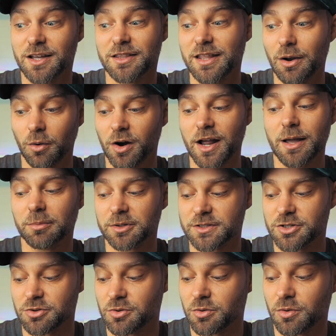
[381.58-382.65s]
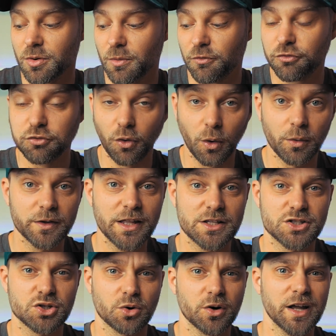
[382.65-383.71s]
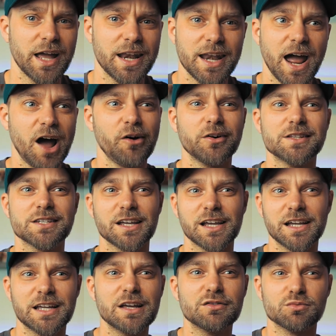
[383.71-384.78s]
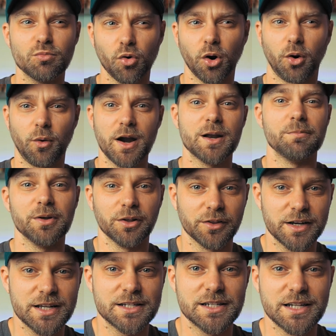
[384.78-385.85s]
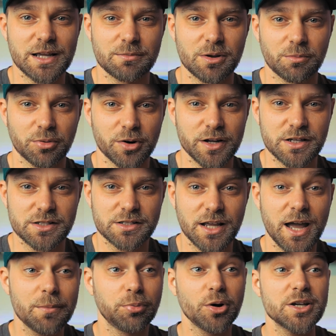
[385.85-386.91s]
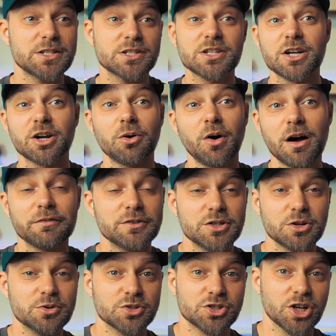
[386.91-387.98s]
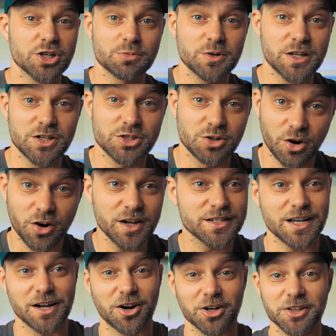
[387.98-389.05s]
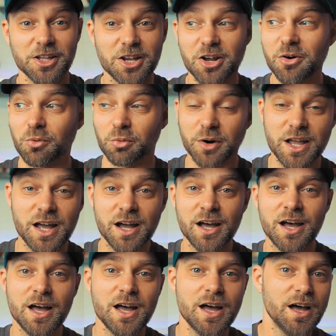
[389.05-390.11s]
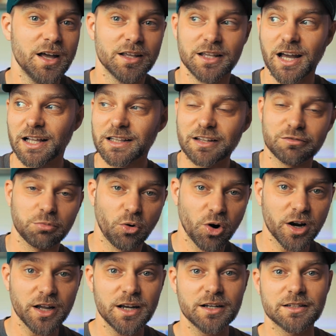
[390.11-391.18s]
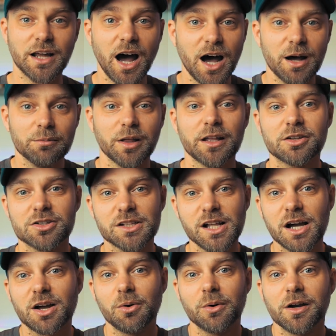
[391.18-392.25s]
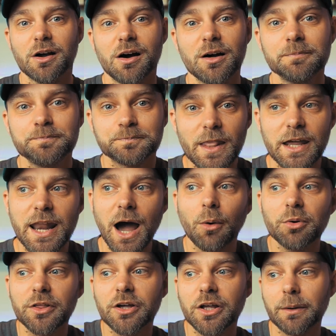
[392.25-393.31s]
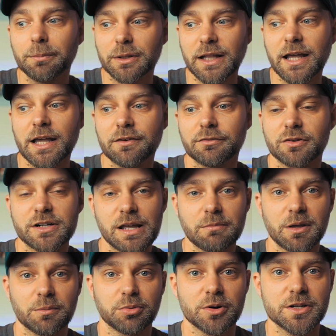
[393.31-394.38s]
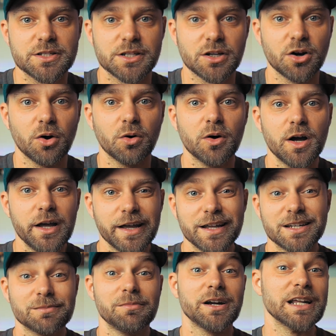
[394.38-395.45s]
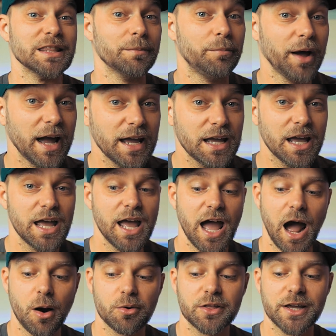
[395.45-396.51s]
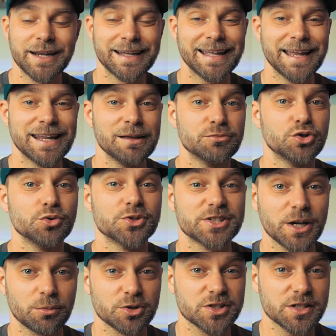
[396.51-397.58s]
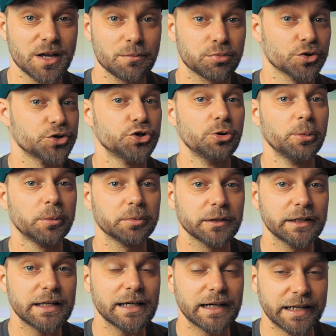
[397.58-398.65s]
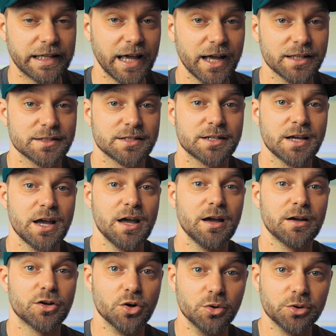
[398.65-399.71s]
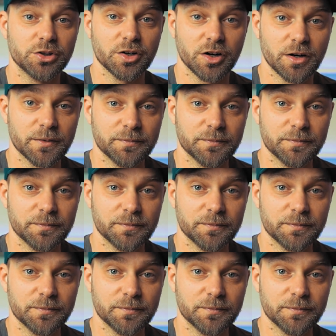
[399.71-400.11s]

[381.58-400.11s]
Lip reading: they were able to forward that story. And now it's like, it gives more credibility to Damian Priest. And Priest is going to go off and do his Judgment Day story. He's got Carlito, Rhea, you got Liv Morgan, Dom, like, there's a lot going on. And how are they going to plan for Damian Priest to go into Money in the Bank? How are they going to get him to SummerSlam, presumably against Gunther?